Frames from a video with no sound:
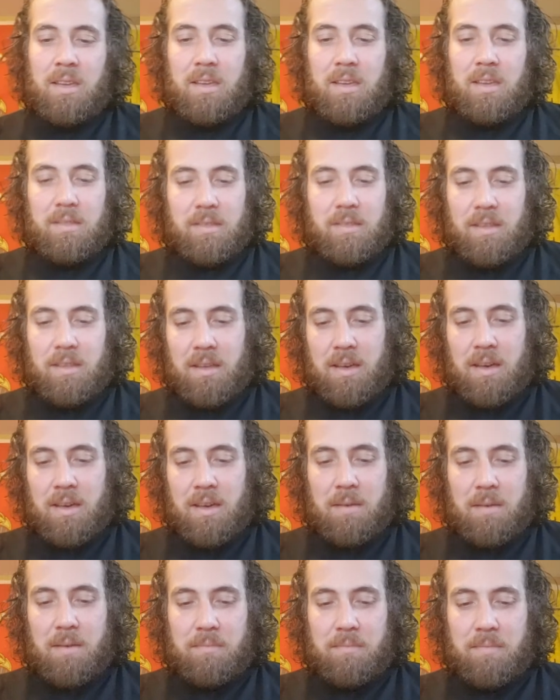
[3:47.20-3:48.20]

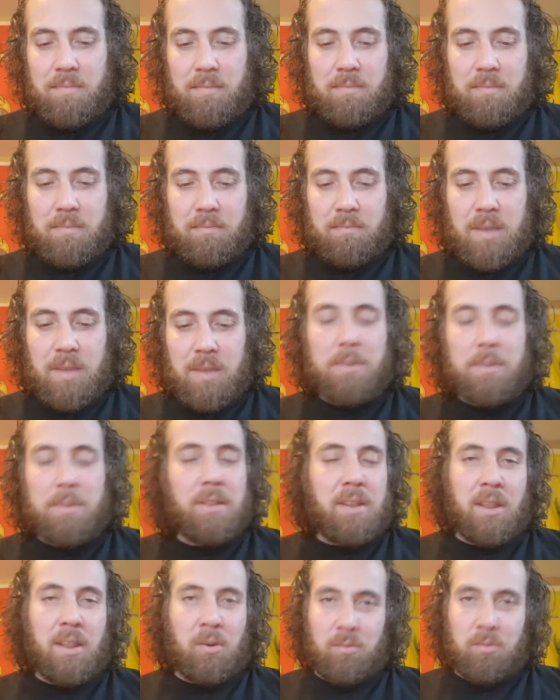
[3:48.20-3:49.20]
Uh, Typically
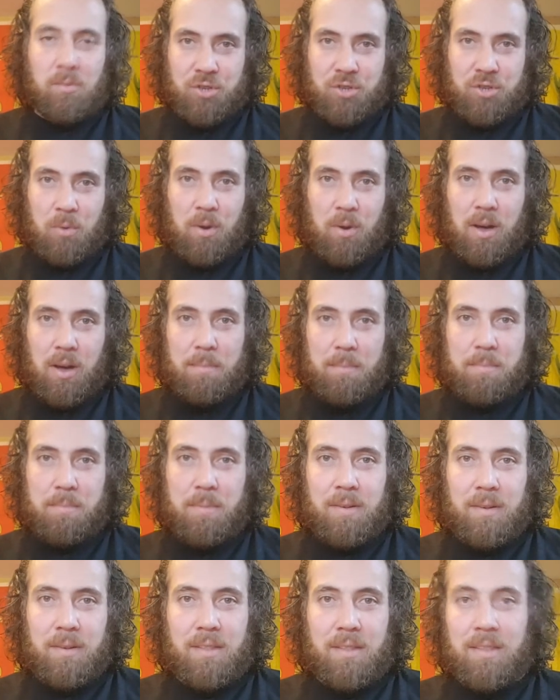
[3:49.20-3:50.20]
they don't show up,
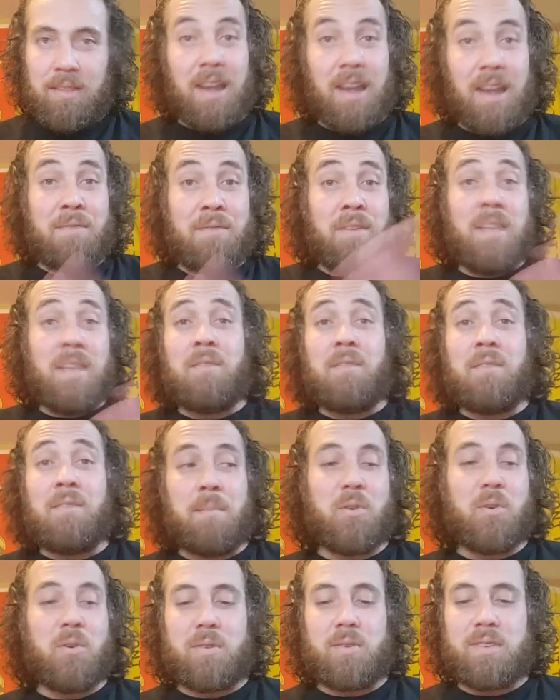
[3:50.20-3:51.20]
but not even giving them a
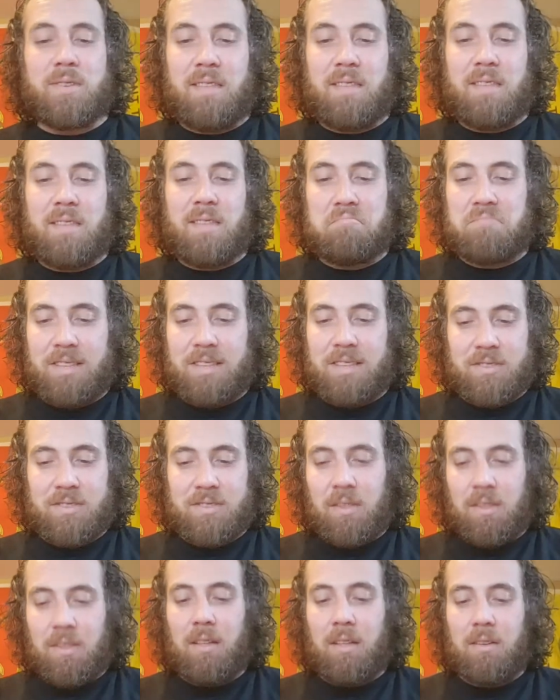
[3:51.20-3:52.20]
court date, that's
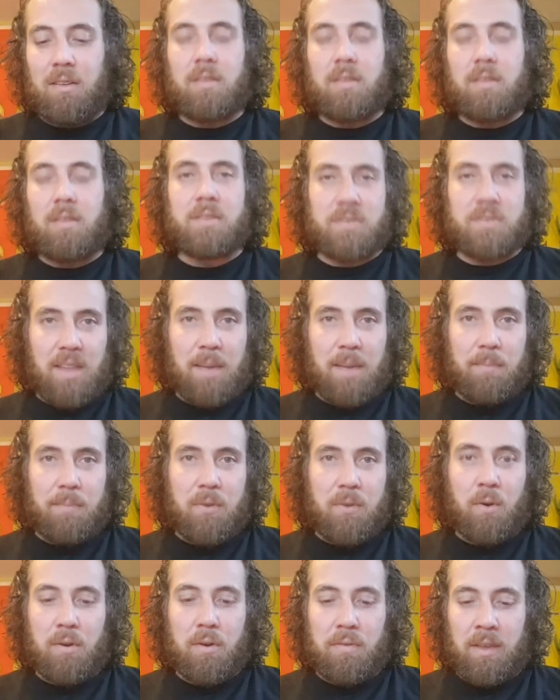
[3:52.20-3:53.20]
another slap to
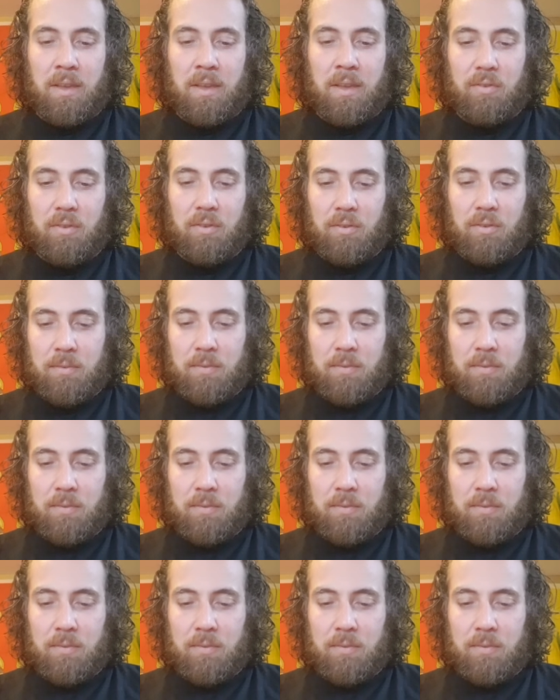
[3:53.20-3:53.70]
our faces.